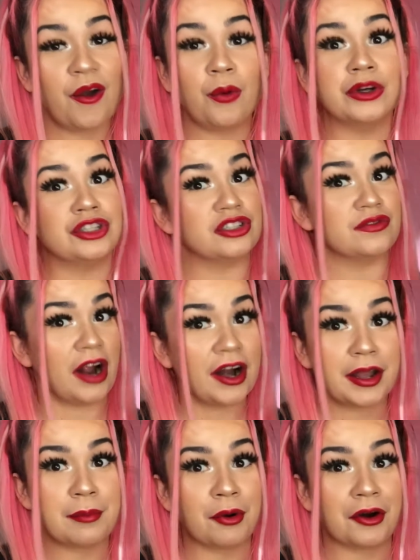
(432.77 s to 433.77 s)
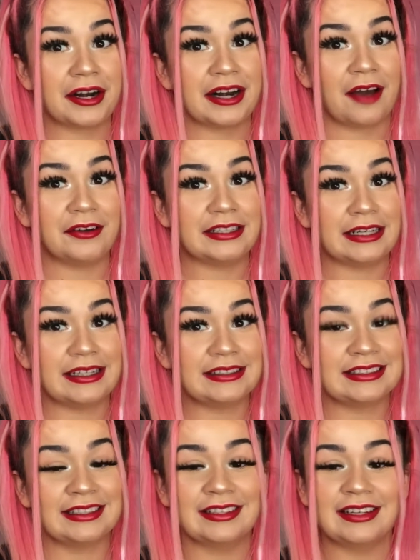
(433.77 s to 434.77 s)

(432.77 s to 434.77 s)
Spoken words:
which is very important nowadays,